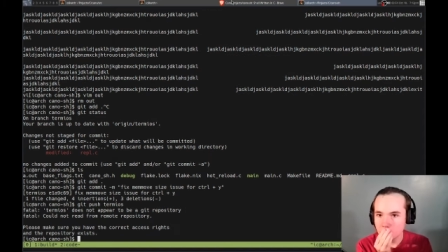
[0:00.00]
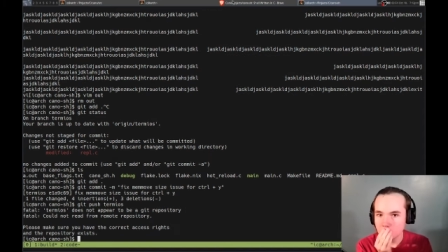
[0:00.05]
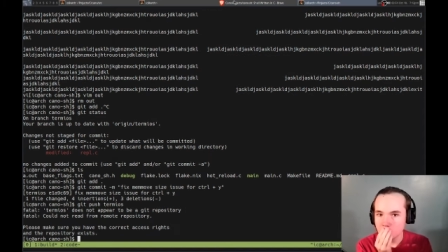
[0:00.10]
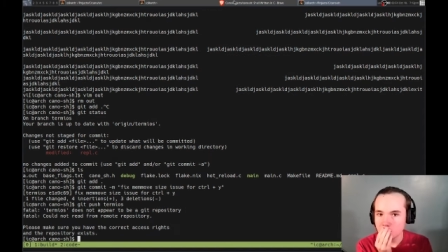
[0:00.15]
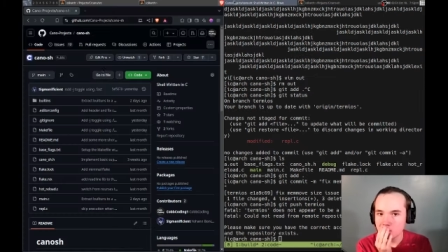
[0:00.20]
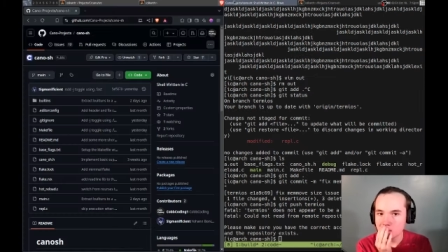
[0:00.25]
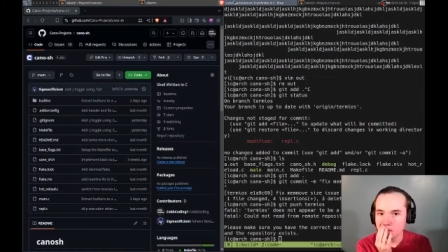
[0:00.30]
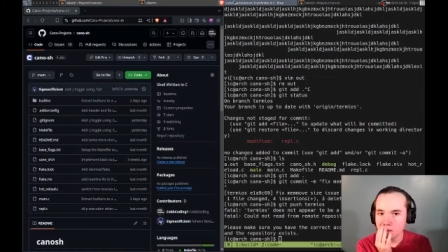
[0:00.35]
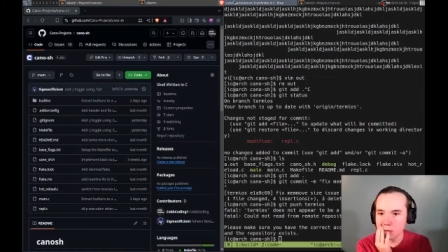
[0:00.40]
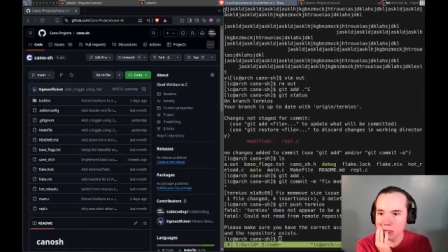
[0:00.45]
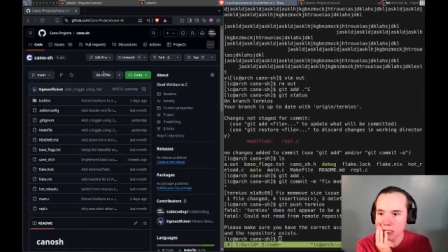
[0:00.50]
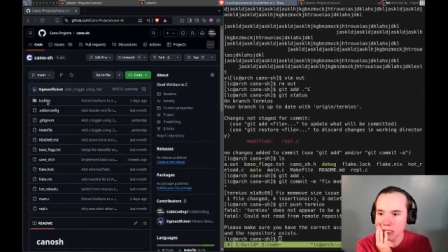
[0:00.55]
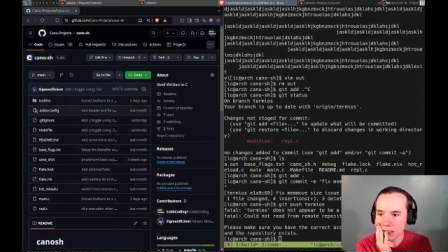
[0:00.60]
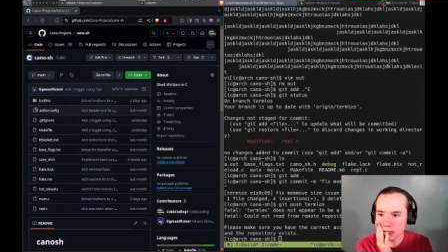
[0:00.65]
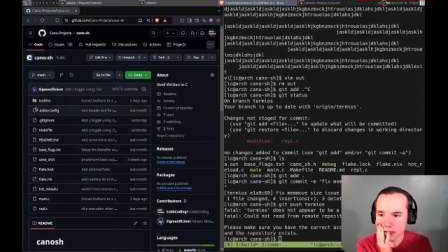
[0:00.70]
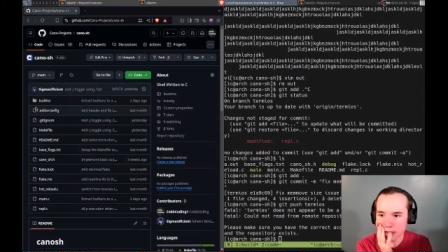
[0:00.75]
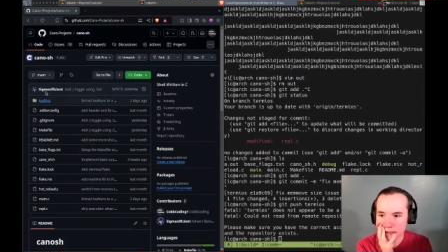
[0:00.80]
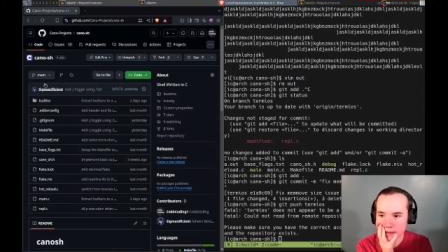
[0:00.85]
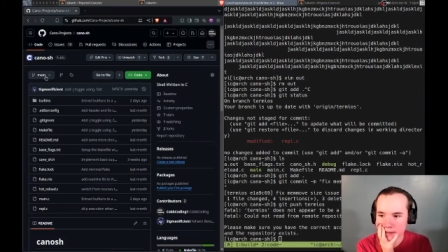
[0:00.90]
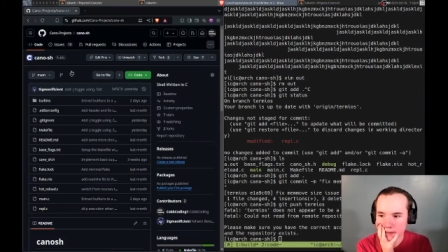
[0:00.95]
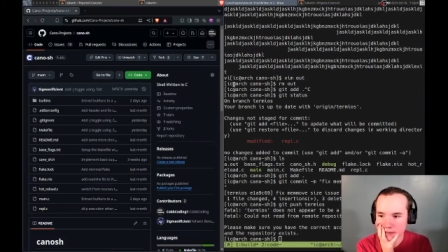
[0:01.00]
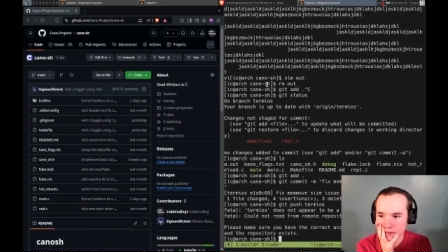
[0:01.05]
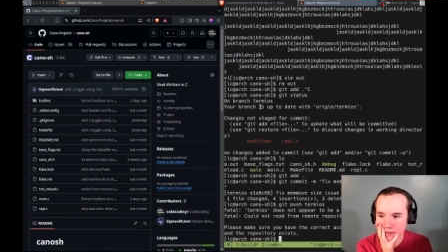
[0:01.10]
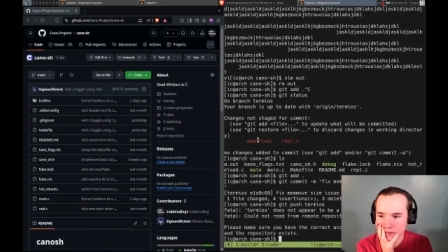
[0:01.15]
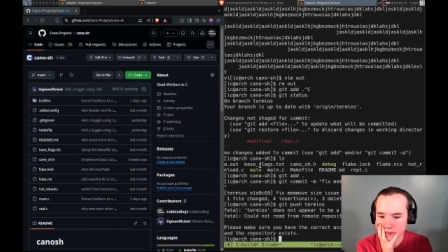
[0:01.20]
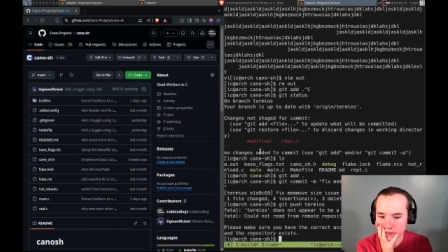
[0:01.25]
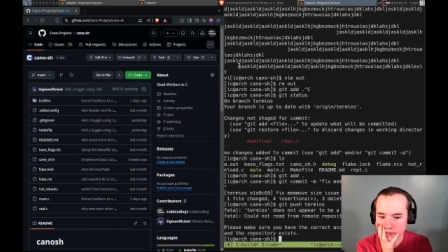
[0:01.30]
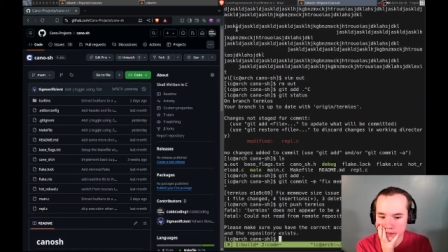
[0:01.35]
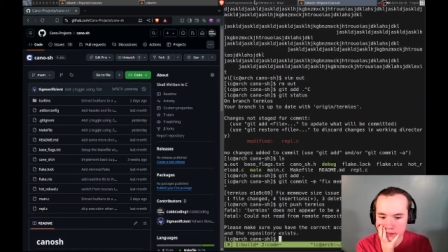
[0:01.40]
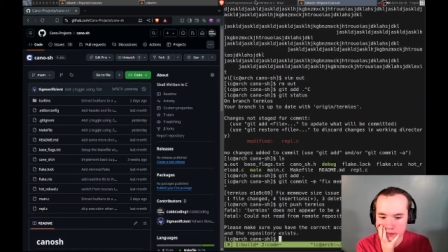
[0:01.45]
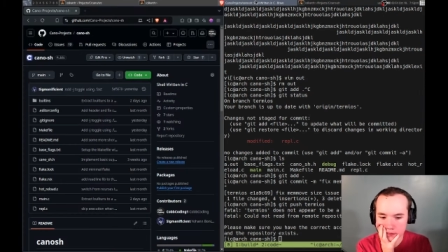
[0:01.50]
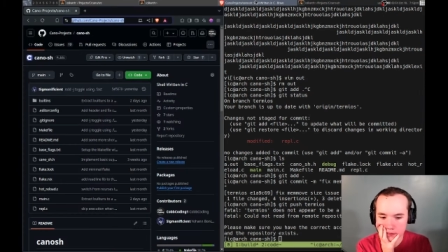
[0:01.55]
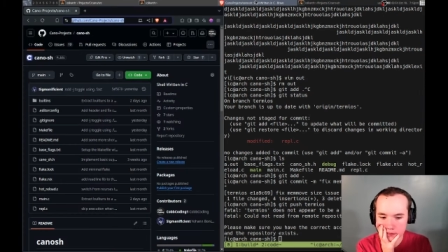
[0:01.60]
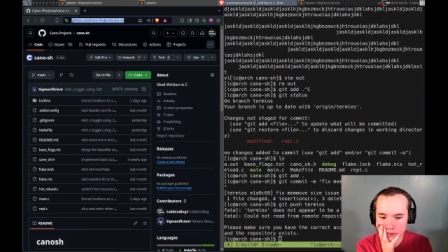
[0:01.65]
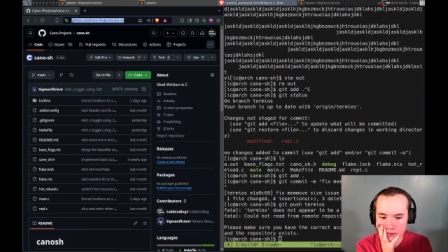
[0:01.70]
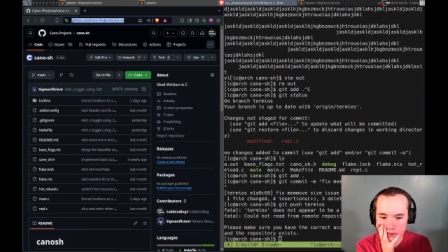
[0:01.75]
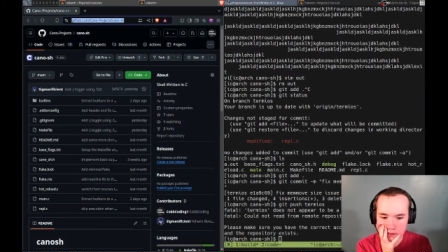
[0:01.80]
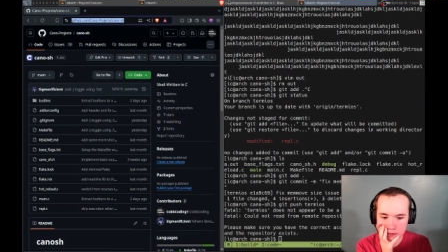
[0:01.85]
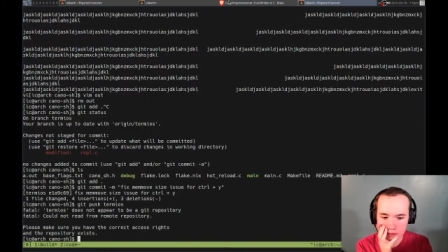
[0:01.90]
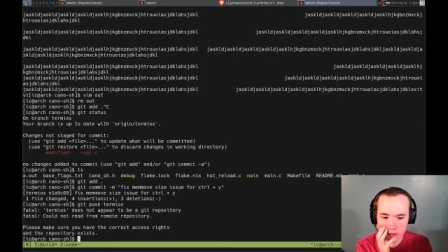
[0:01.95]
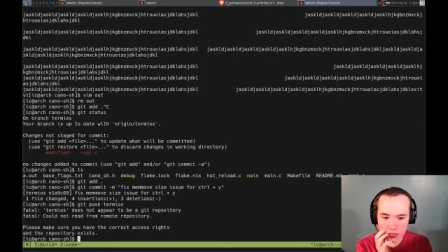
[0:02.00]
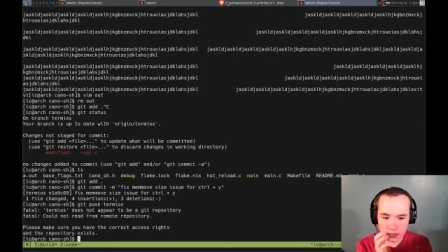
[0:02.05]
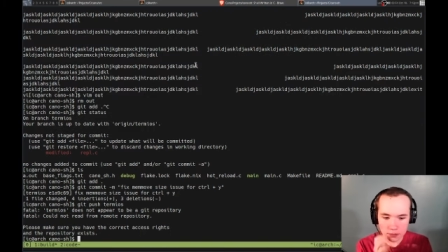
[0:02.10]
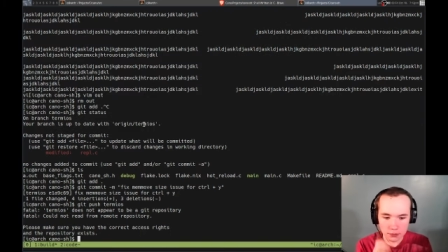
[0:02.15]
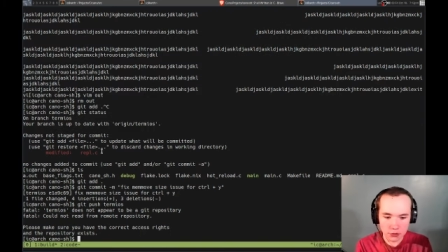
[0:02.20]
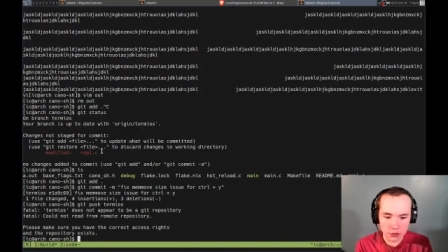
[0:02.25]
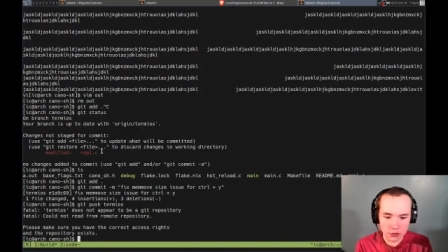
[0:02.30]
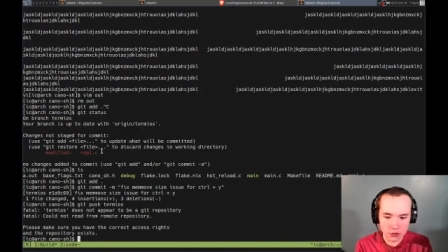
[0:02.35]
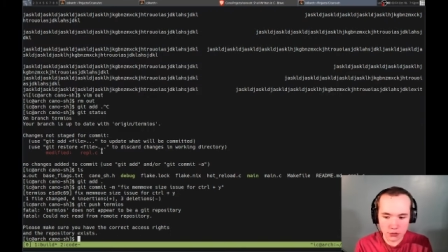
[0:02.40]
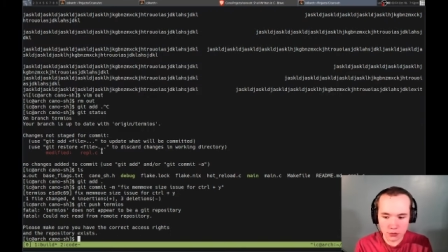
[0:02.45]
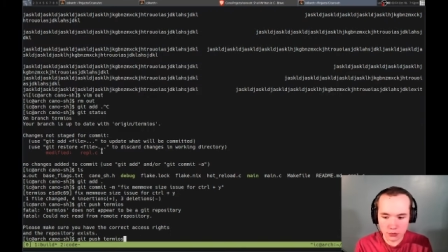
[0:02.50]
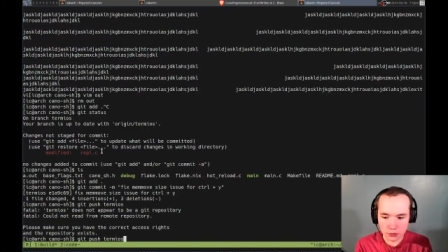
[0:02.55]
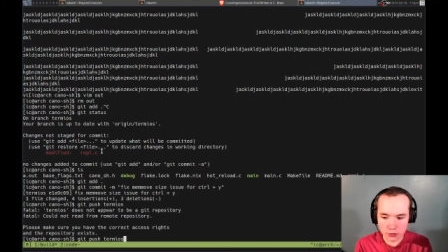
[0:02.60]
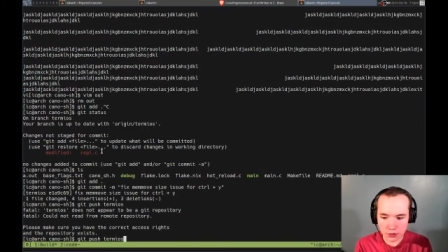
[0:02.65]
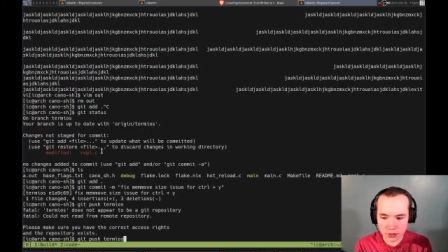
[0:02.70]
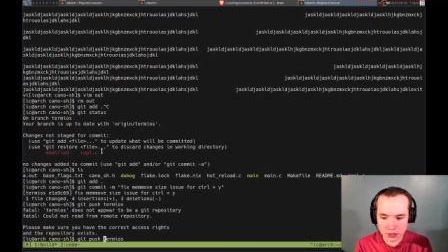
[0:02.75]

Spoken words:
What? Yeah, push origin.